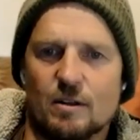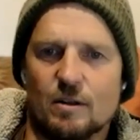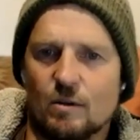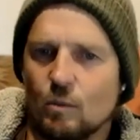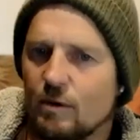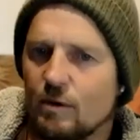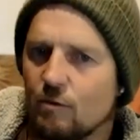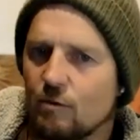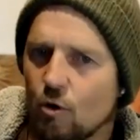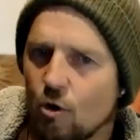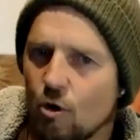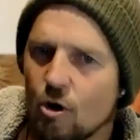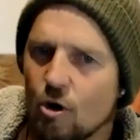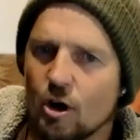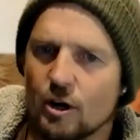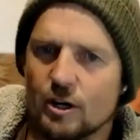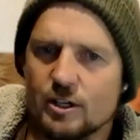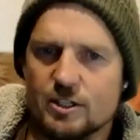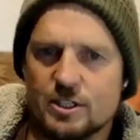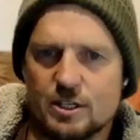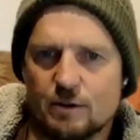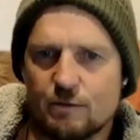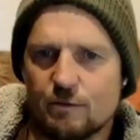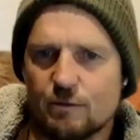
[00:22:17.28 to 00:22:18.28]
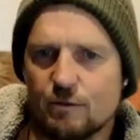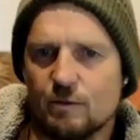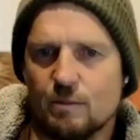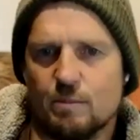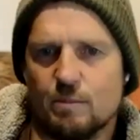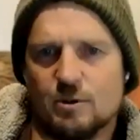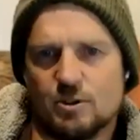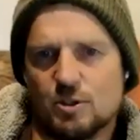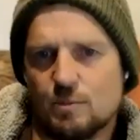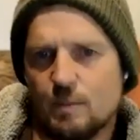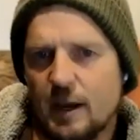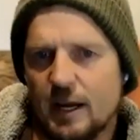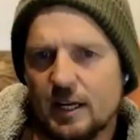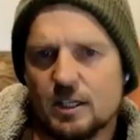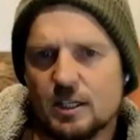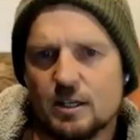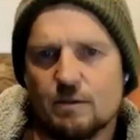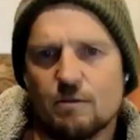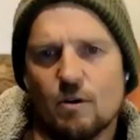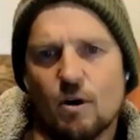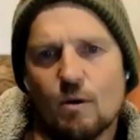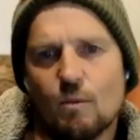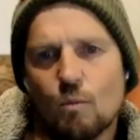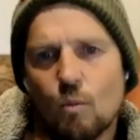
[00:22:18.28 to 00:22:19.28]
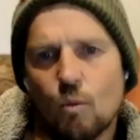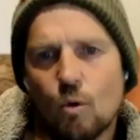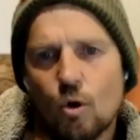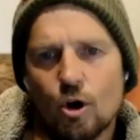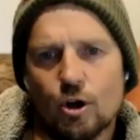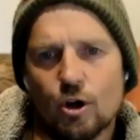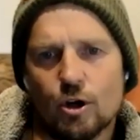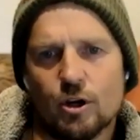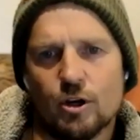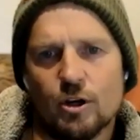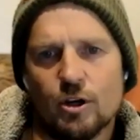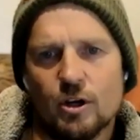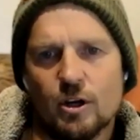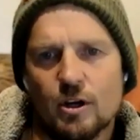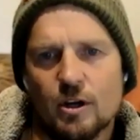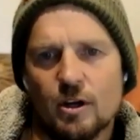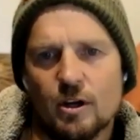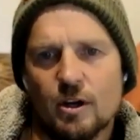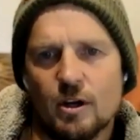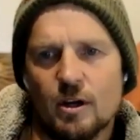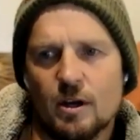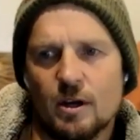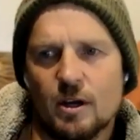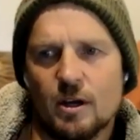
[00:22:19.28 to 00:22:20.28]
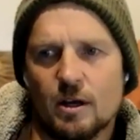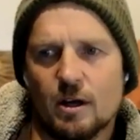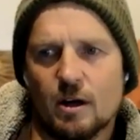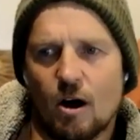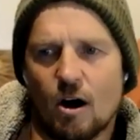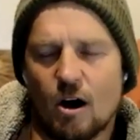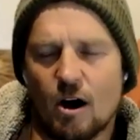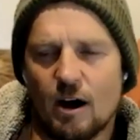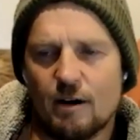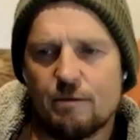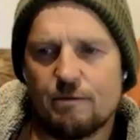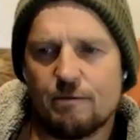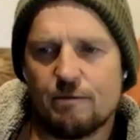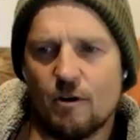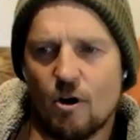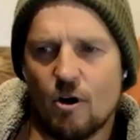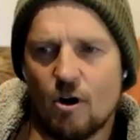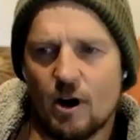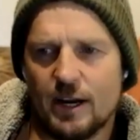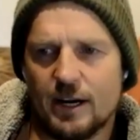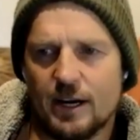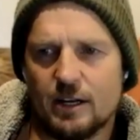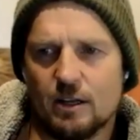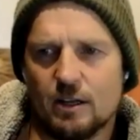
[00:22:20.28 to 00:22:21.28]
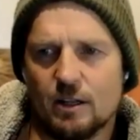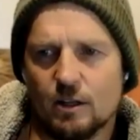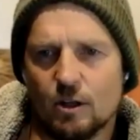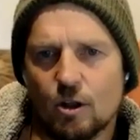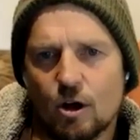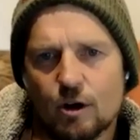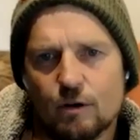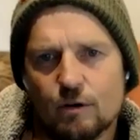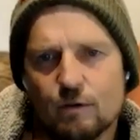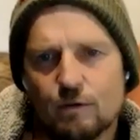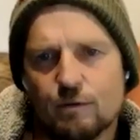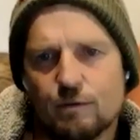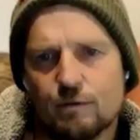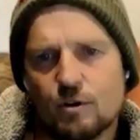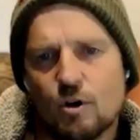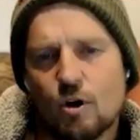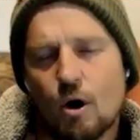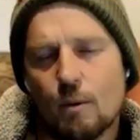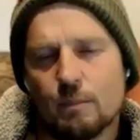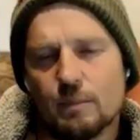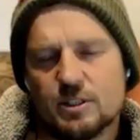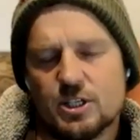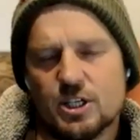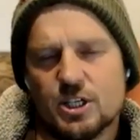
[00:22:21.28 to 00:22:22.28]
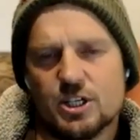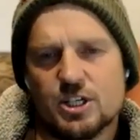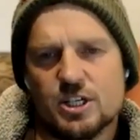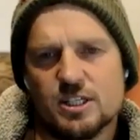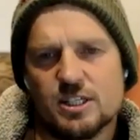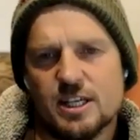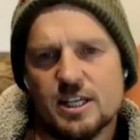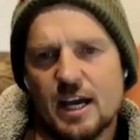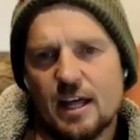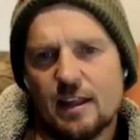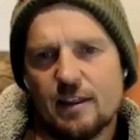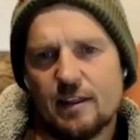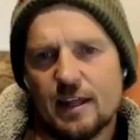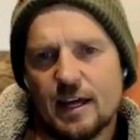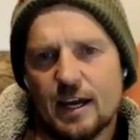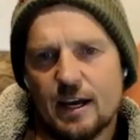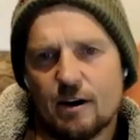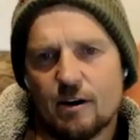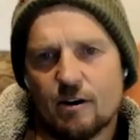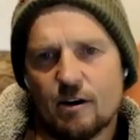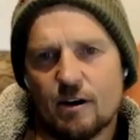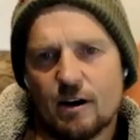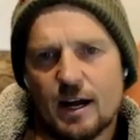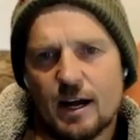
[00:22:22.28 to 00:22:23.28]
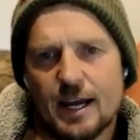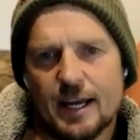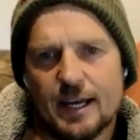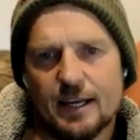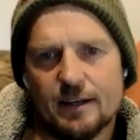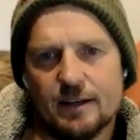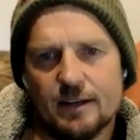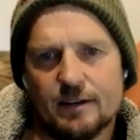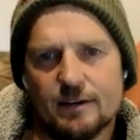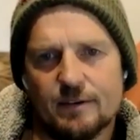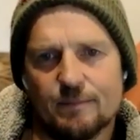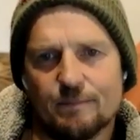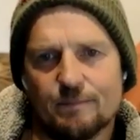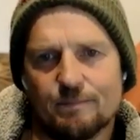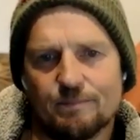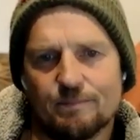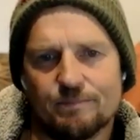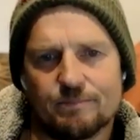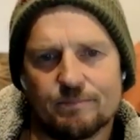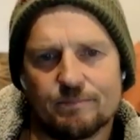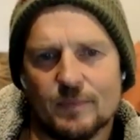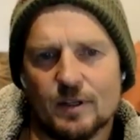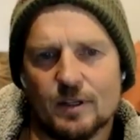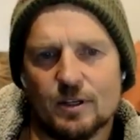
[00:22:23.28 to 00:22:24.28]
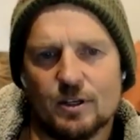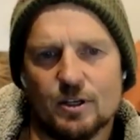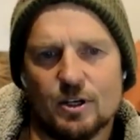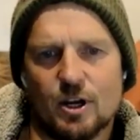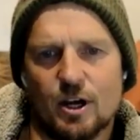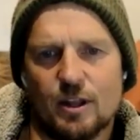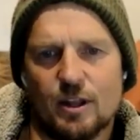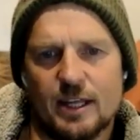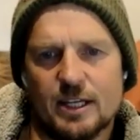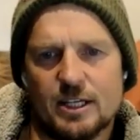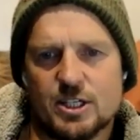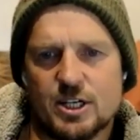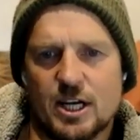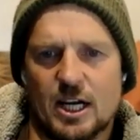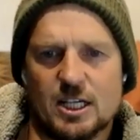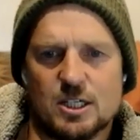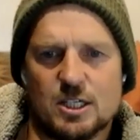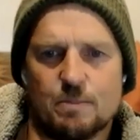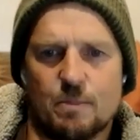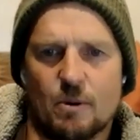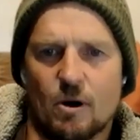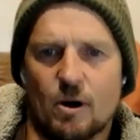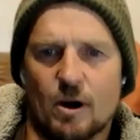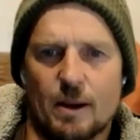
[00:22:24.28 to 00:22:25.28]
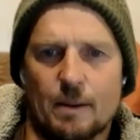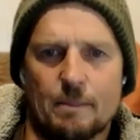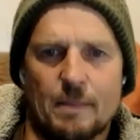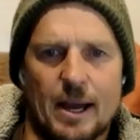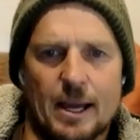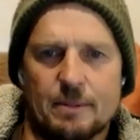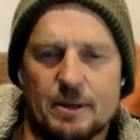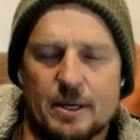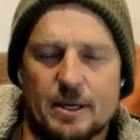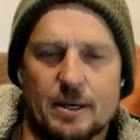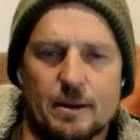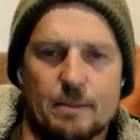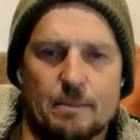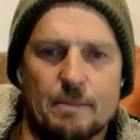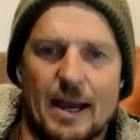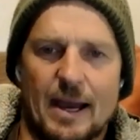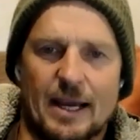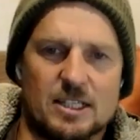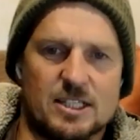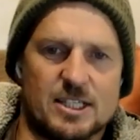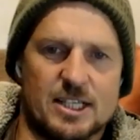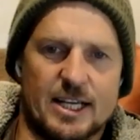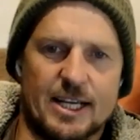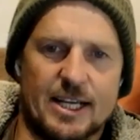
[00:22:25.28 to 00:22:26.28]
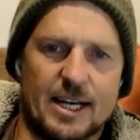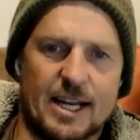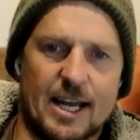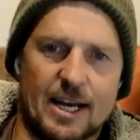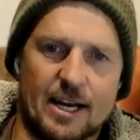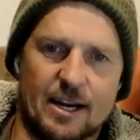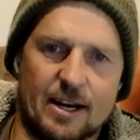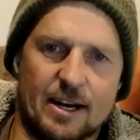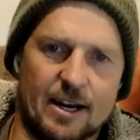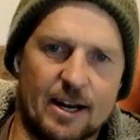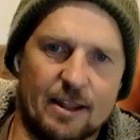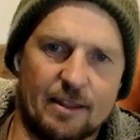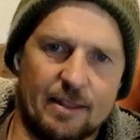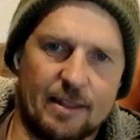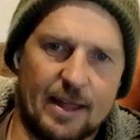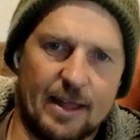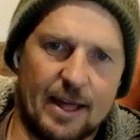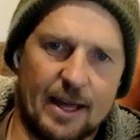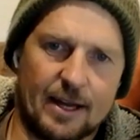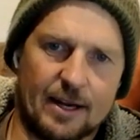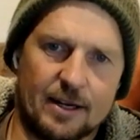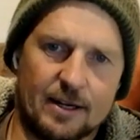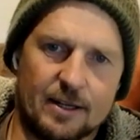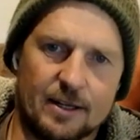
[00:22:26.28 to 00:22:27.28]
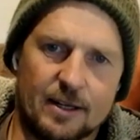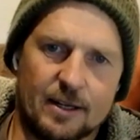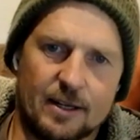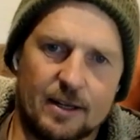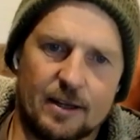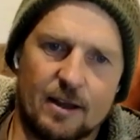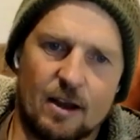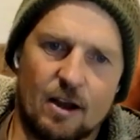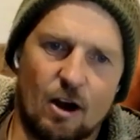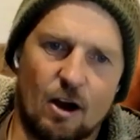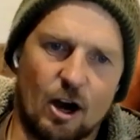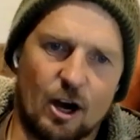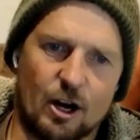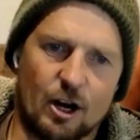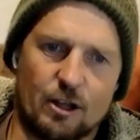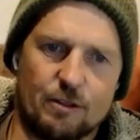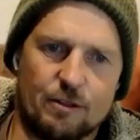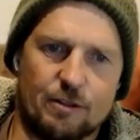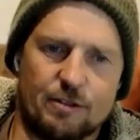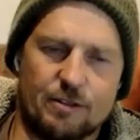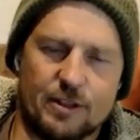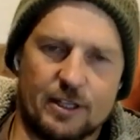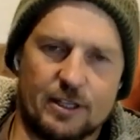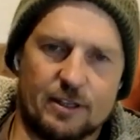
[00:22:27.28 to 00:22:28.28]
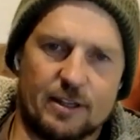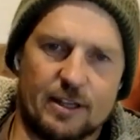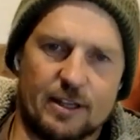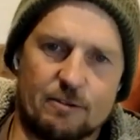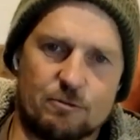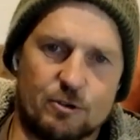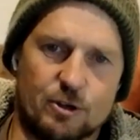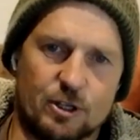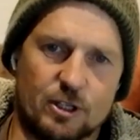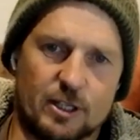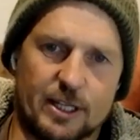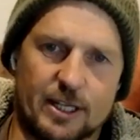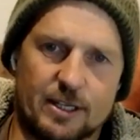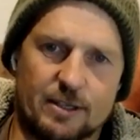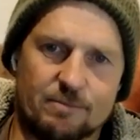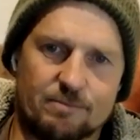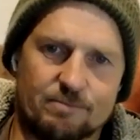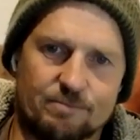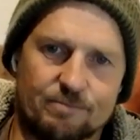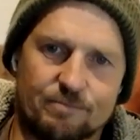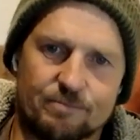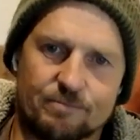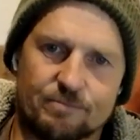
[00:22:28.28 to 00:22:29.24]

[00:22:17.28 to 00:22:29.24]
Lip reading: We've all got a different perspective on work. I find a lot of competitions out there they're judged by maybe a magazine editor that I don't think they're really,